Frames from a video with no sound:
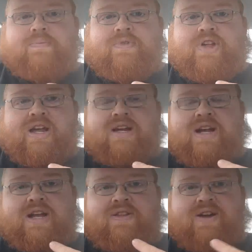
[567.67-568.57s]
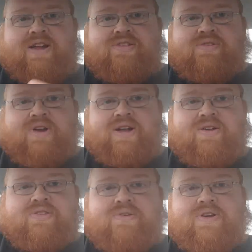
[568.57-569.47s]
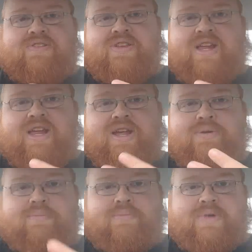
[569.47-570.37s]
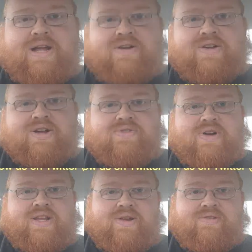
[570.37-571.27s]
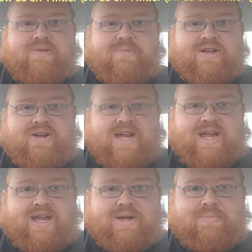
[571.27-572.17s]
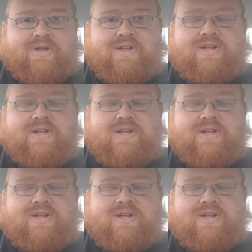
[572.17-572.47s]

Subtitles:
like kind of their history, and also as the DM, how you can try to use them in your game.